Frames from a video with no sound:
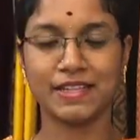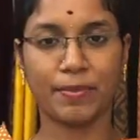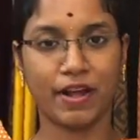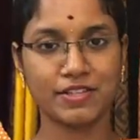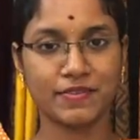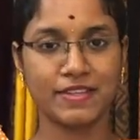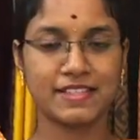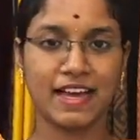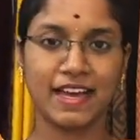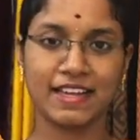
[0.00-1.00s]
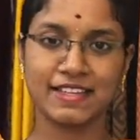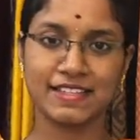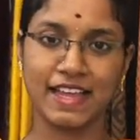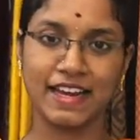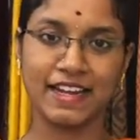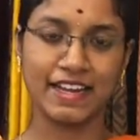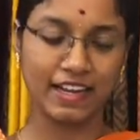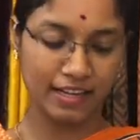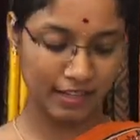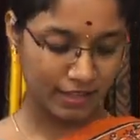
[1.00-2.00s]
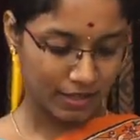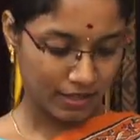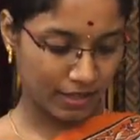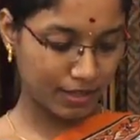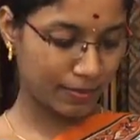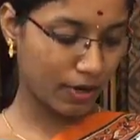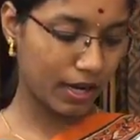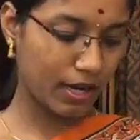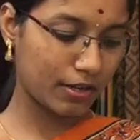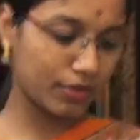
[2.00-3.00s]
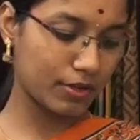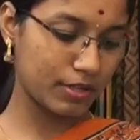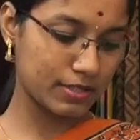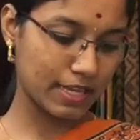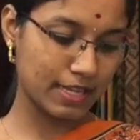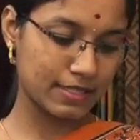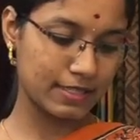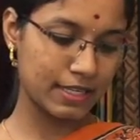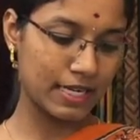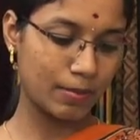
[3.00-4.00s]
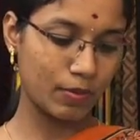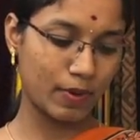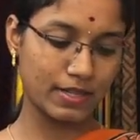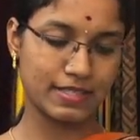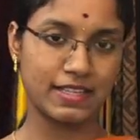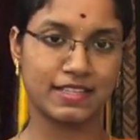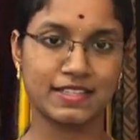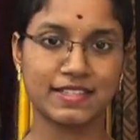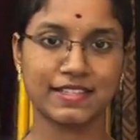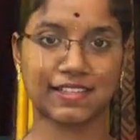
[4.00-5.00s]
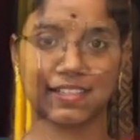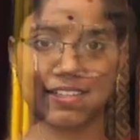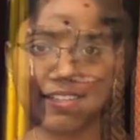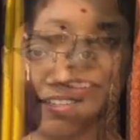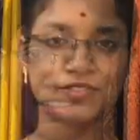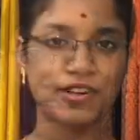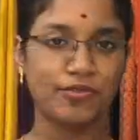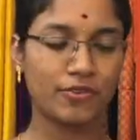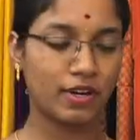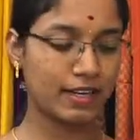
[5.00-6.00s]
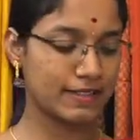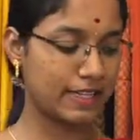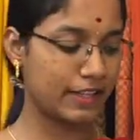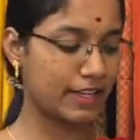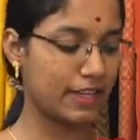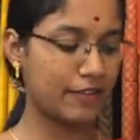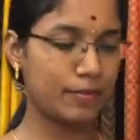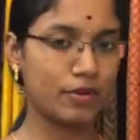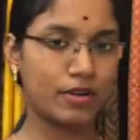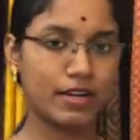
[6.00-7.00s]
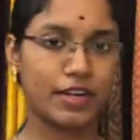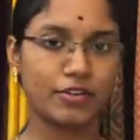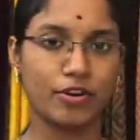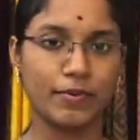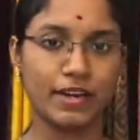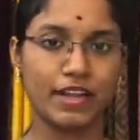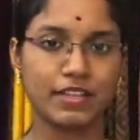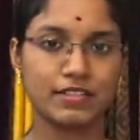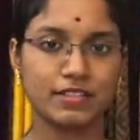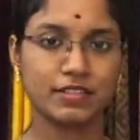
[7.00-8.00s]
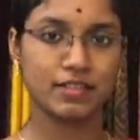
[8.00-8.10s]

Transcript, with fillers: The price of the saree is 810 and the product code is SC116. This soft cotton saree with navy blue and red combination.